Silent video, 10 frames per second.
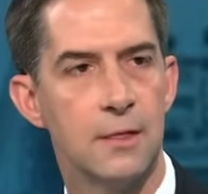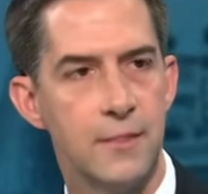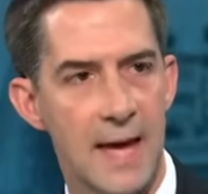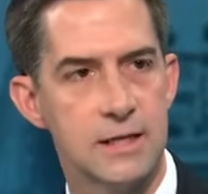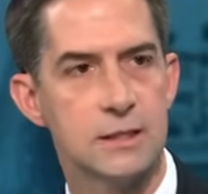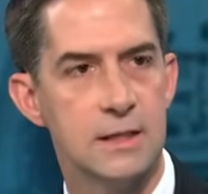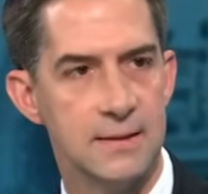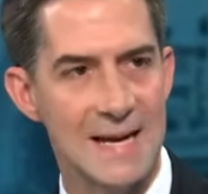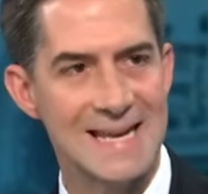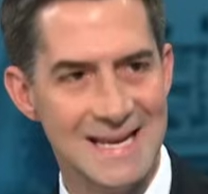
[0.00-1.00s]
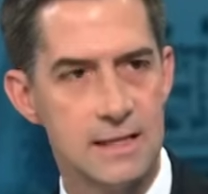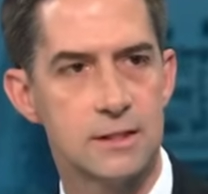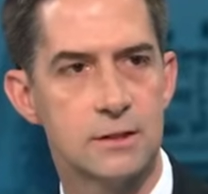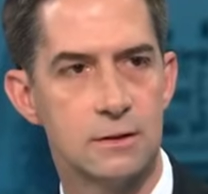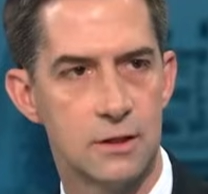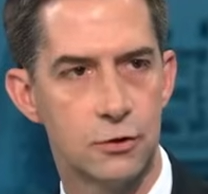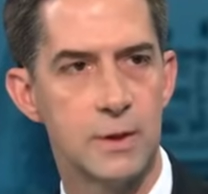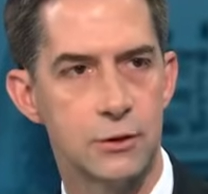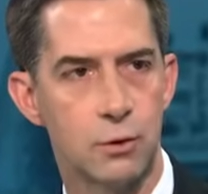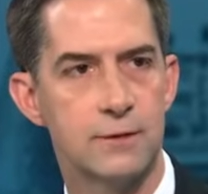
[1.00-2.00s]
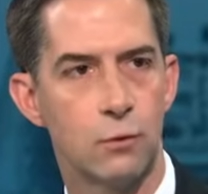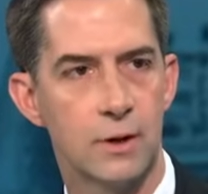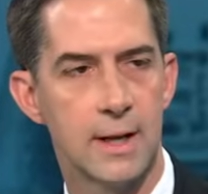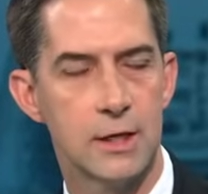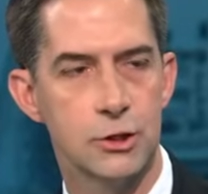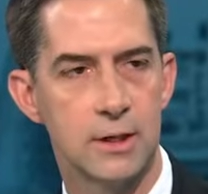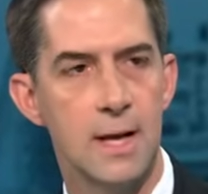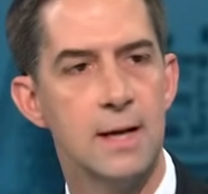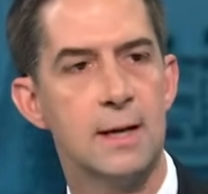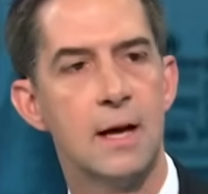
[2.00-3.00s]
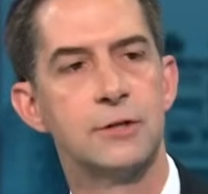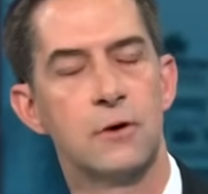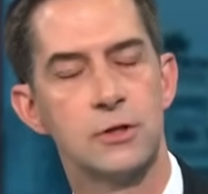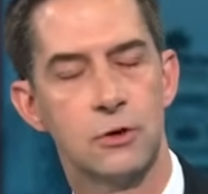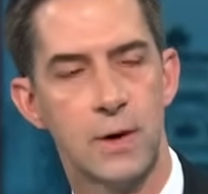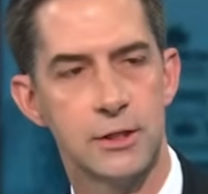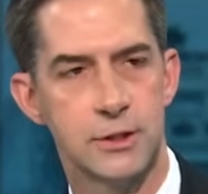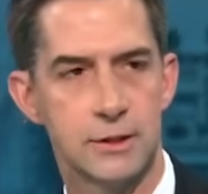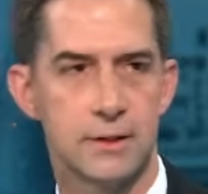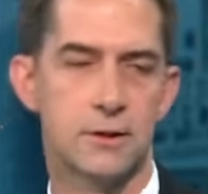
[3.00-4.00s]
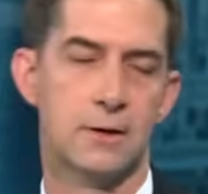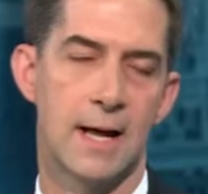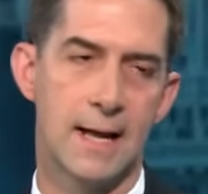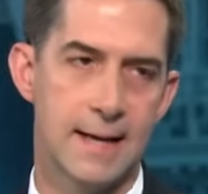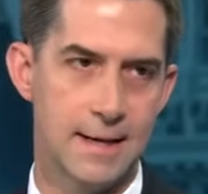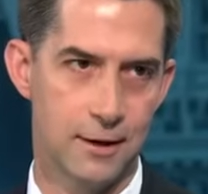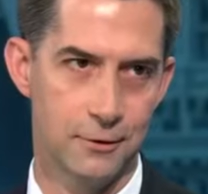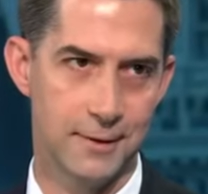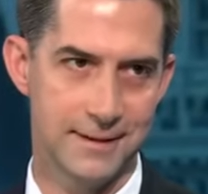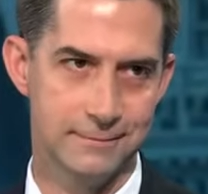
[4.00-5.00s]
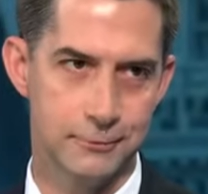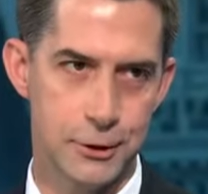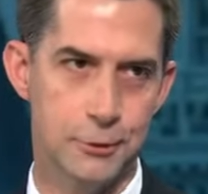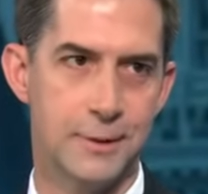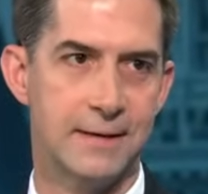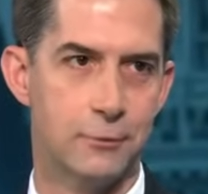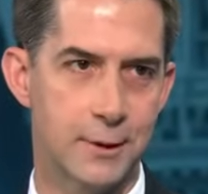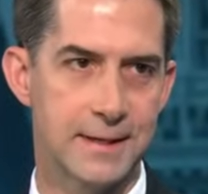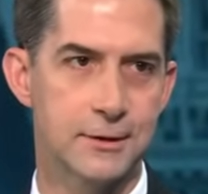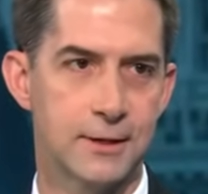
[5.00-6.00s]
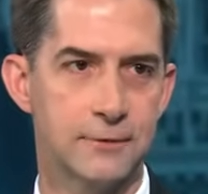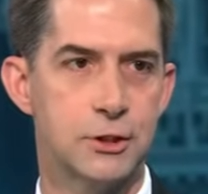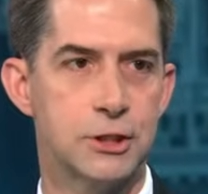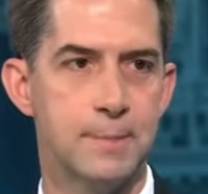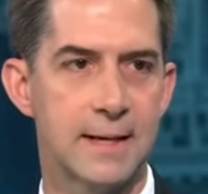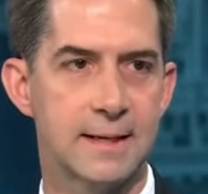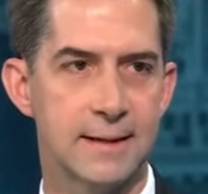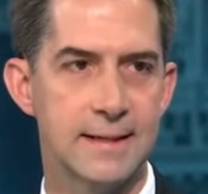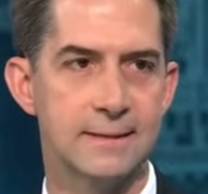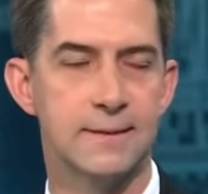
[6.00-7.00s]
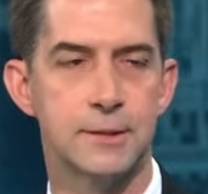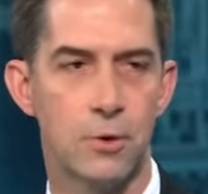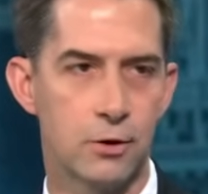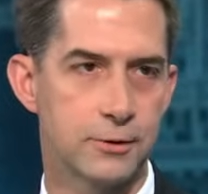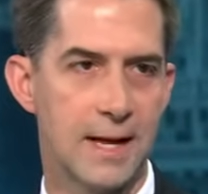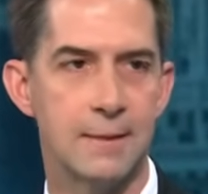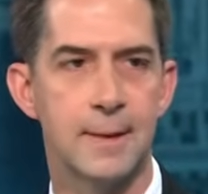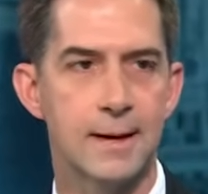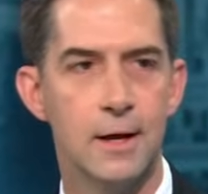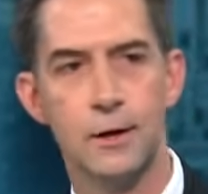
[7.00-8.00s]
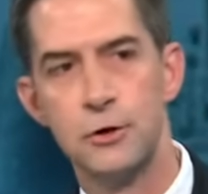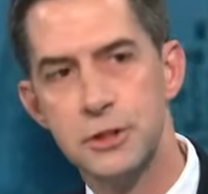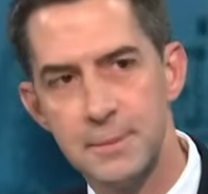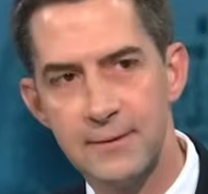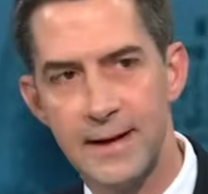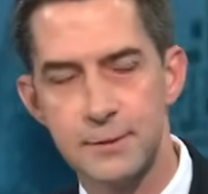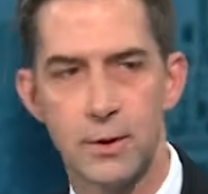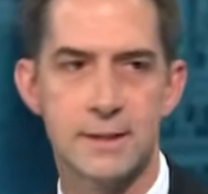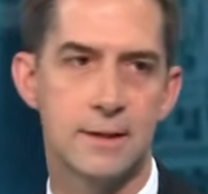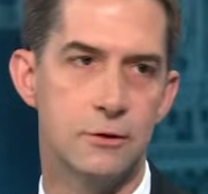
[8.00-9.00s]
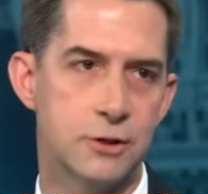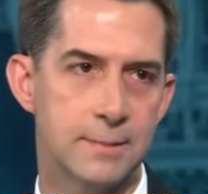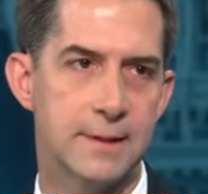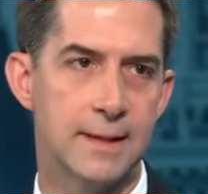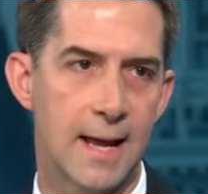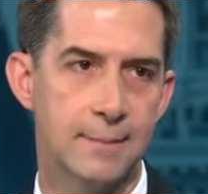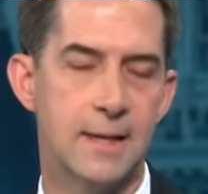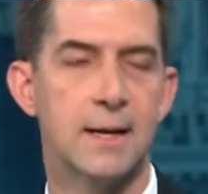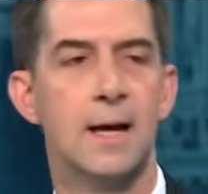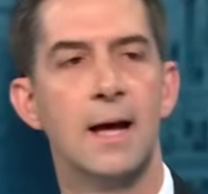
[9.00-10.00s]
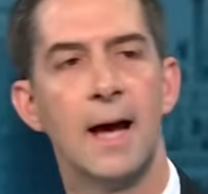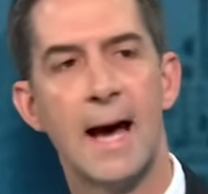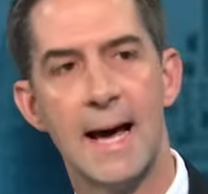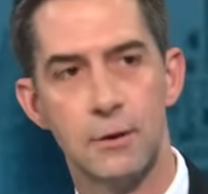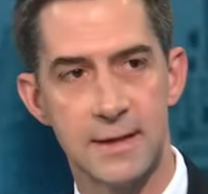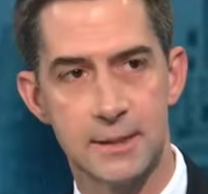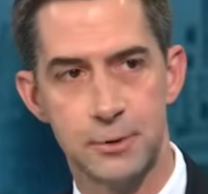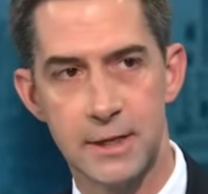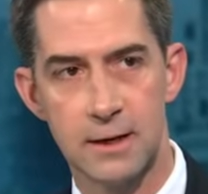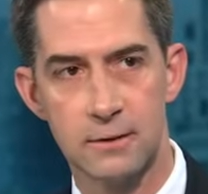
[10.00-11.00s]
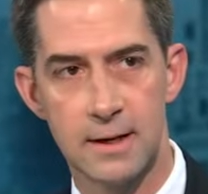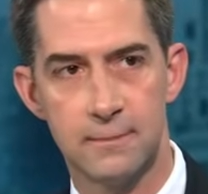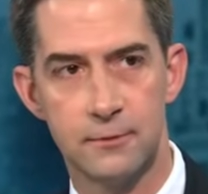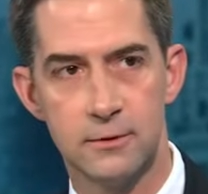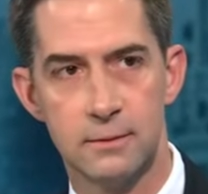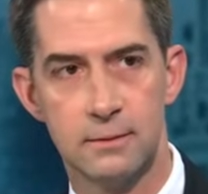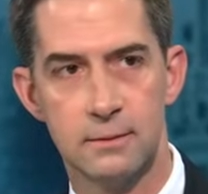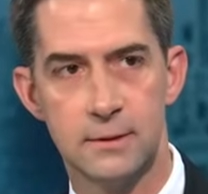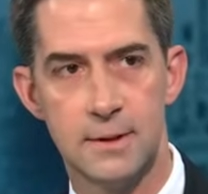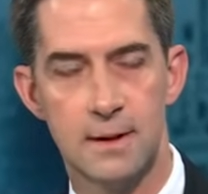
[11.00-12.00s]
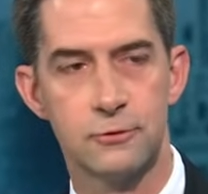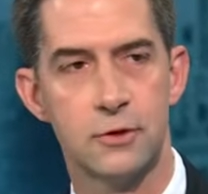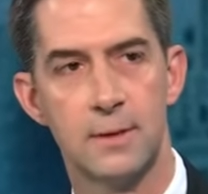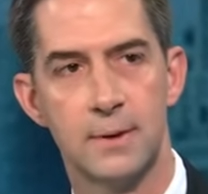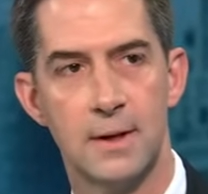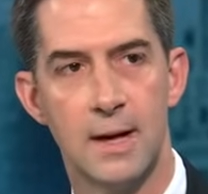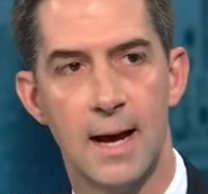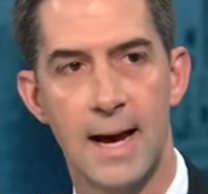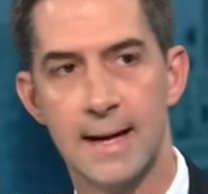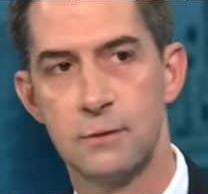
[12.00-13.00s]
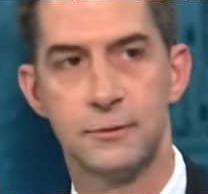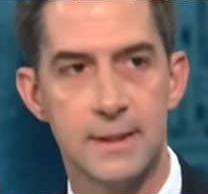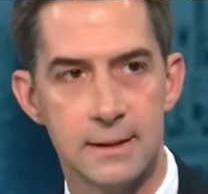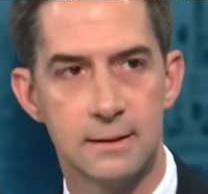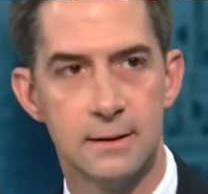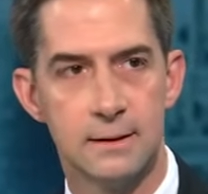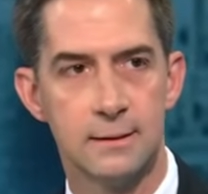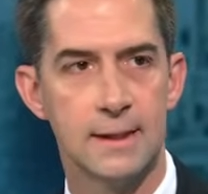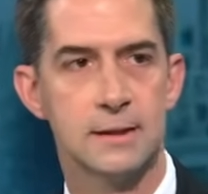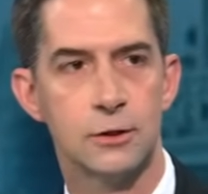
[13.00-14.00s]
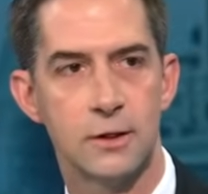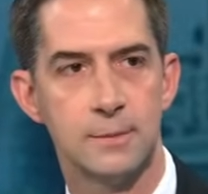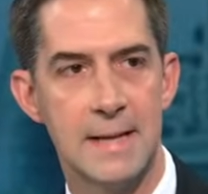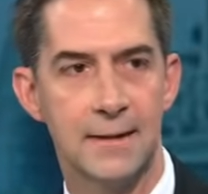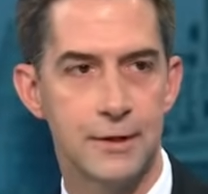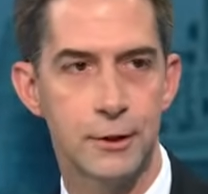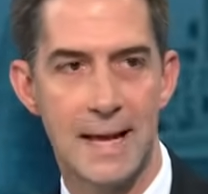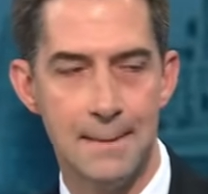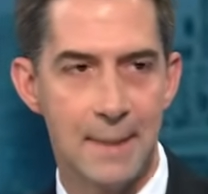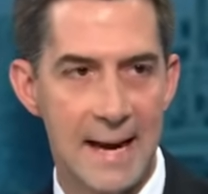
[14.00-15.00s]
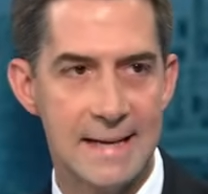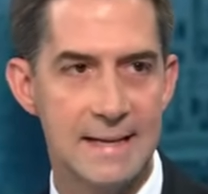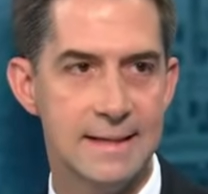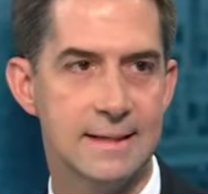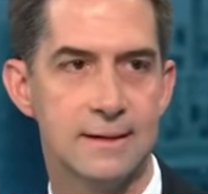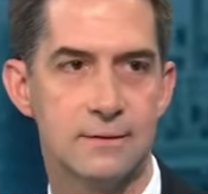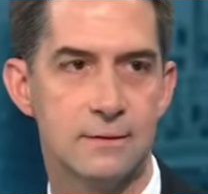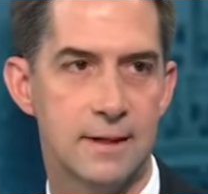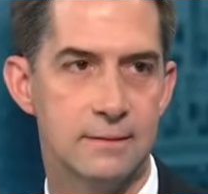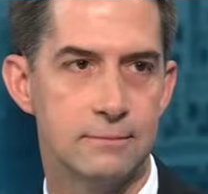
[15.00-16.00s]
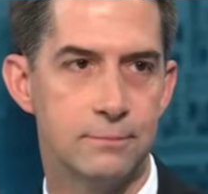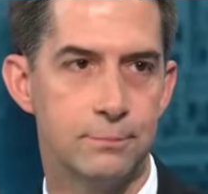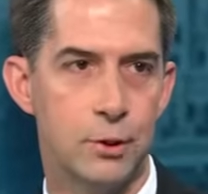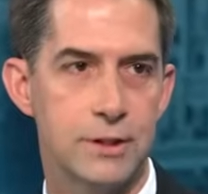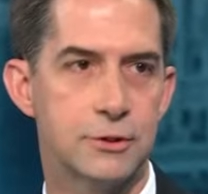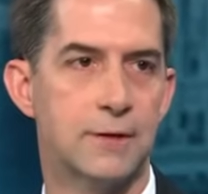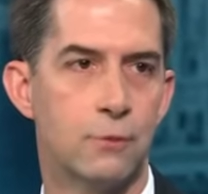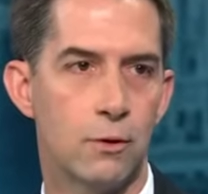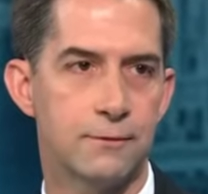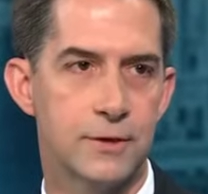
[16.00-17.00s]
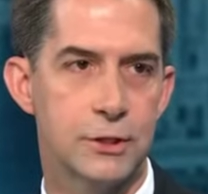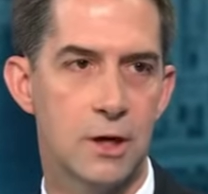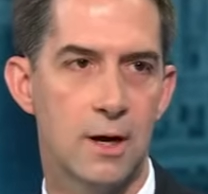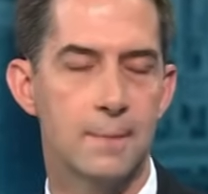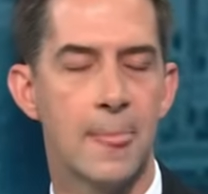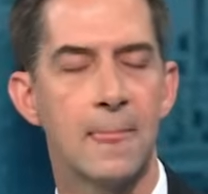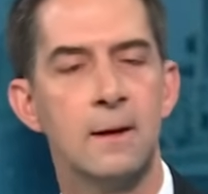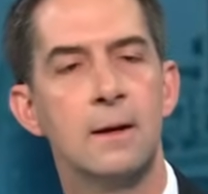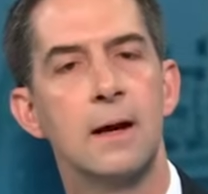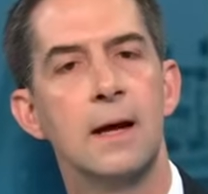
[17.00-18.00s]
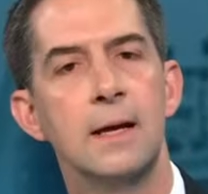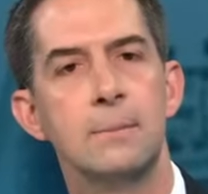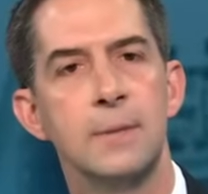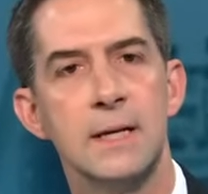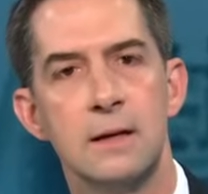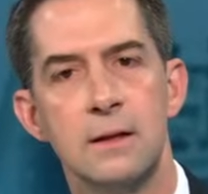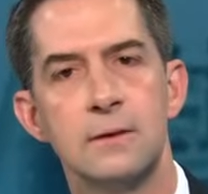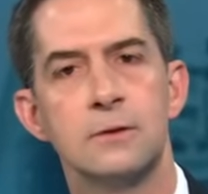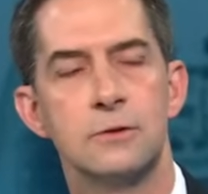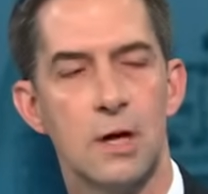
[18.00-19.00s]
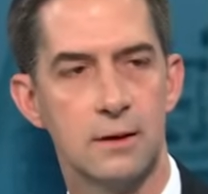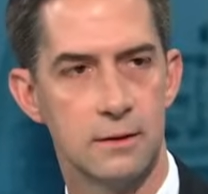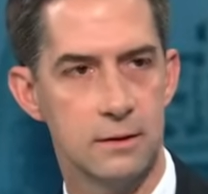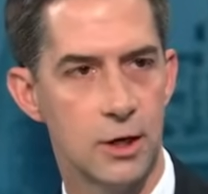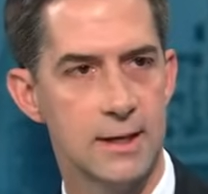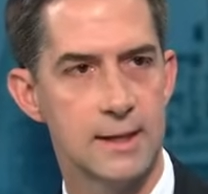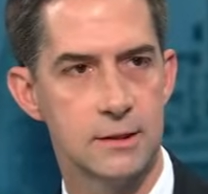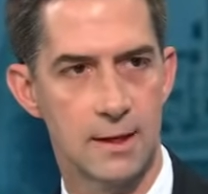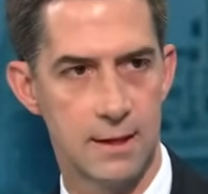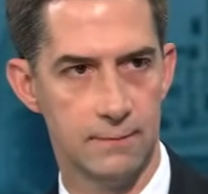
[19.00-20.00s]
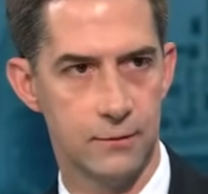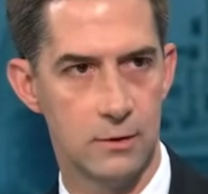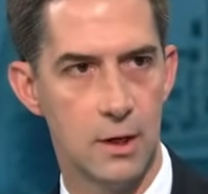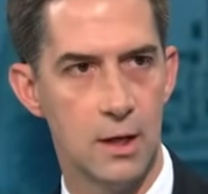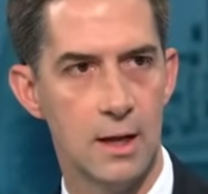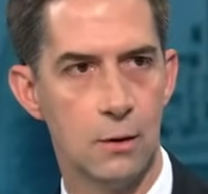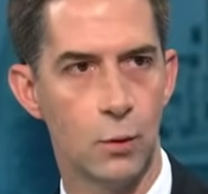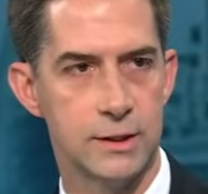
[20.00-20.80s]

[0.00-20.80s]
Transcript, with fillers: That's, that is the 2024 election. Now, as far as your question is concerned, I, I know that you and everyone else loves to speculate in this part of the game about who's going to be vice president, who's going to be in the cabinet. I don't think it's particularly helpful to Donald Trump. I don't think that it's good to be out there campaigning and, and putting Would stuff the job. you serve as his running But, John, John, it's not helpful. Yeah.